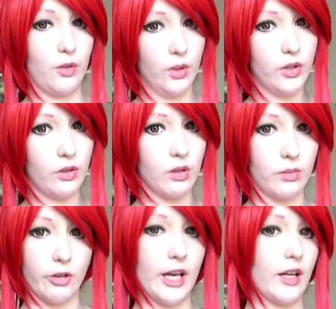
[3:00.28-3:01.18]
and if you want to do
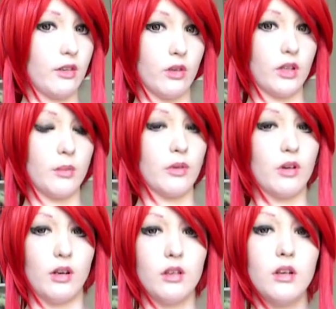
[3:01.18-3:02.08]
them, you can, don't get me
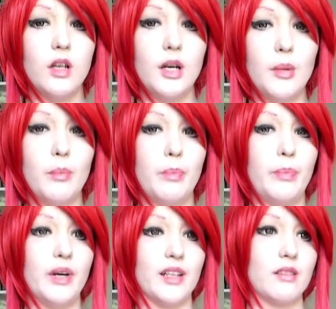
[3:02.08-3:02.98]
wrong.
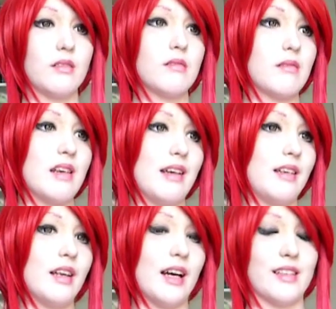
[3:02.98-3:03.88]
But,
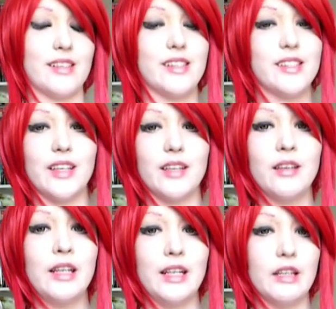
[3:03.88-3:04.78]
as I
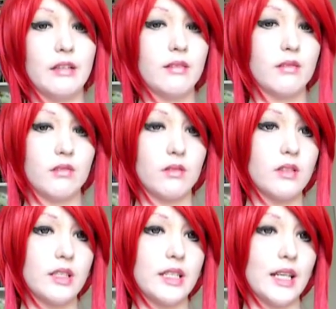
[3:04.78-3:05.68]
said, it
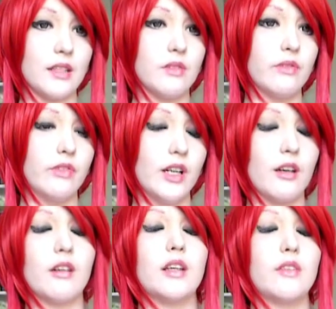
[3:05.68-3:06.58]
gets
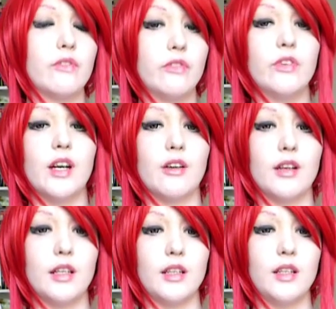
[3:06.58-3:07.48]
very,
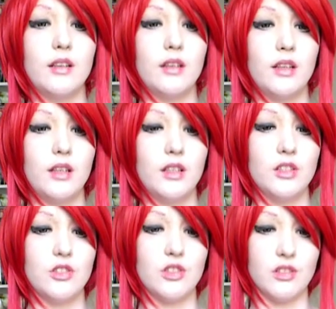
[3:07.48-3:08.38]
very
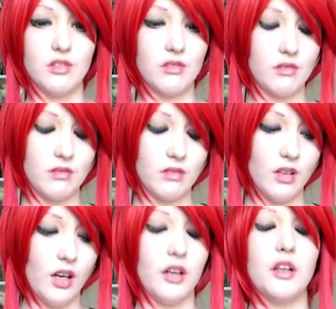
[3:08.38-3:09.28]
just
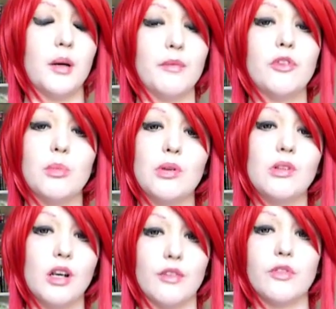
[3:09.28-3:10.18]

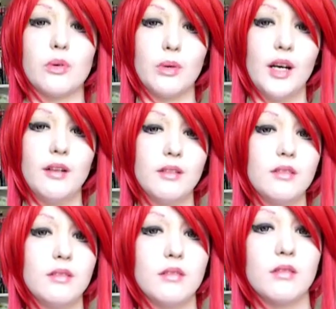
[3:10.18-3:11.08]
uncomfortable after a while.